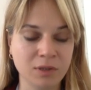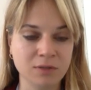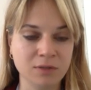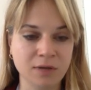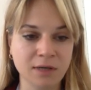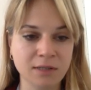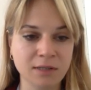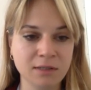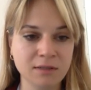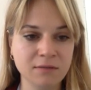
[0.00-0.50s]

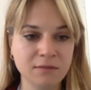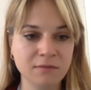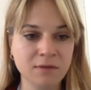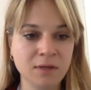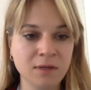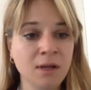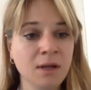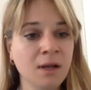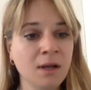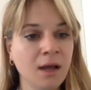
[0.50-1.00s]
Directive.
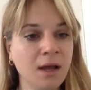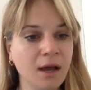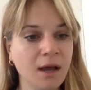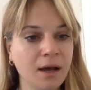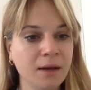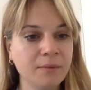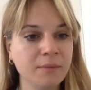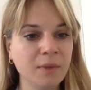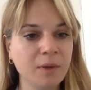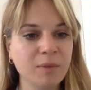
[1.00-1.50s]

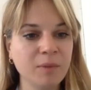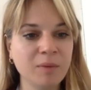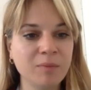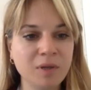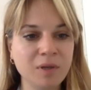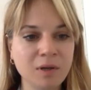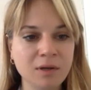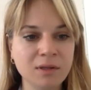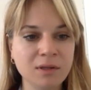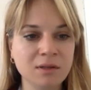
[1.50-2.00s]
But
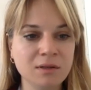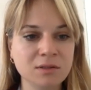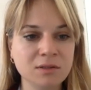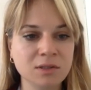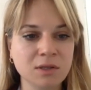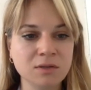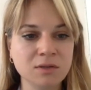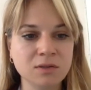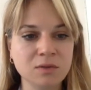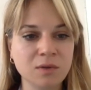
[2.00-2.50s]
beyond that, there's
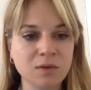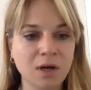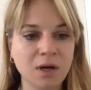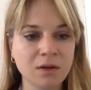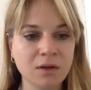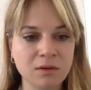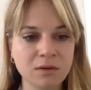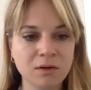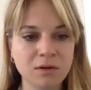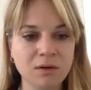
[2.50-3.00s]
also
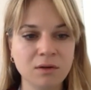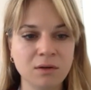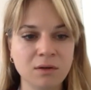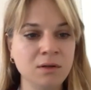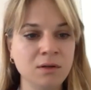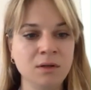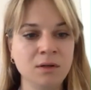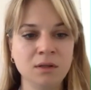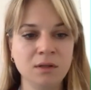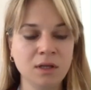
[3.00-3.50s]
other
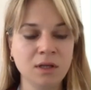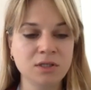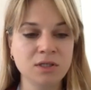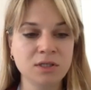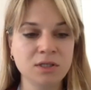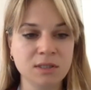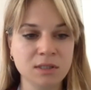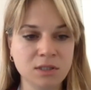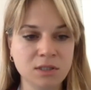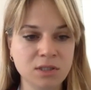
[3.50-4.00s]

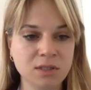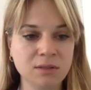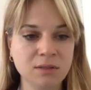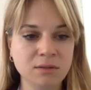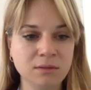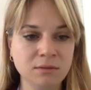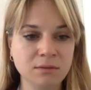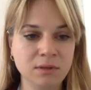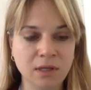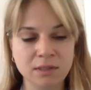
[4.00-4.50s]

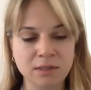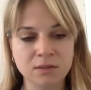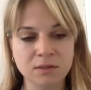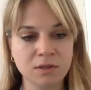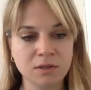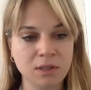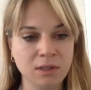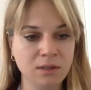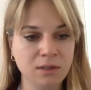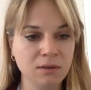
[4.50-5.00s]
legislation that's
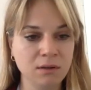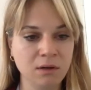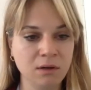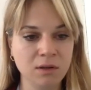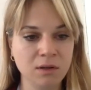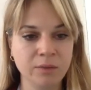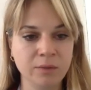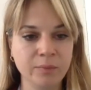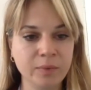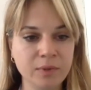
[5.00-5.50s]
already
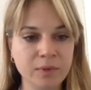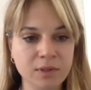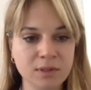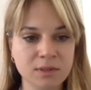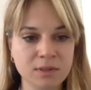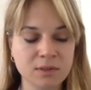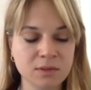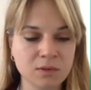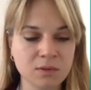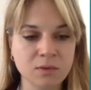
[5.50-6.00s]
on the
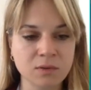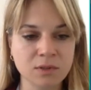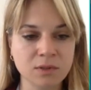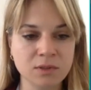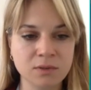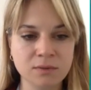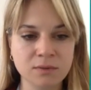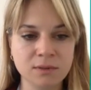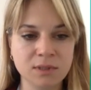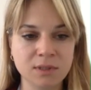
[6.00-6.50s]
books or
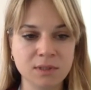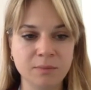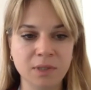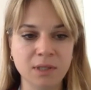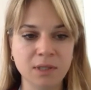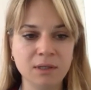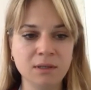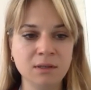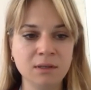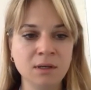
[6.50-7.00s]
soon to
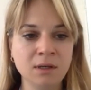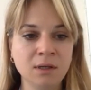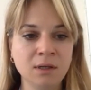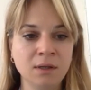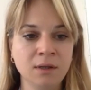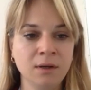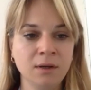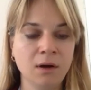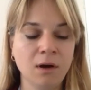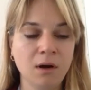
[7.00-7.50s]
be
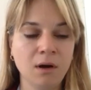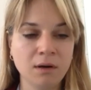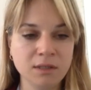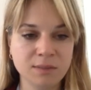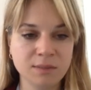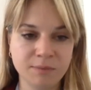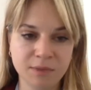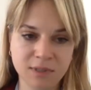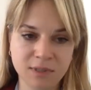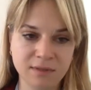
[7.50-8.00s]
on
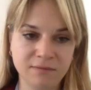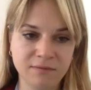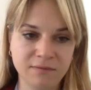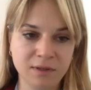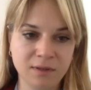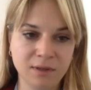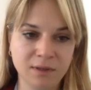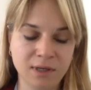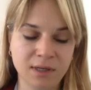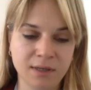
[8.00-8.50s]
specific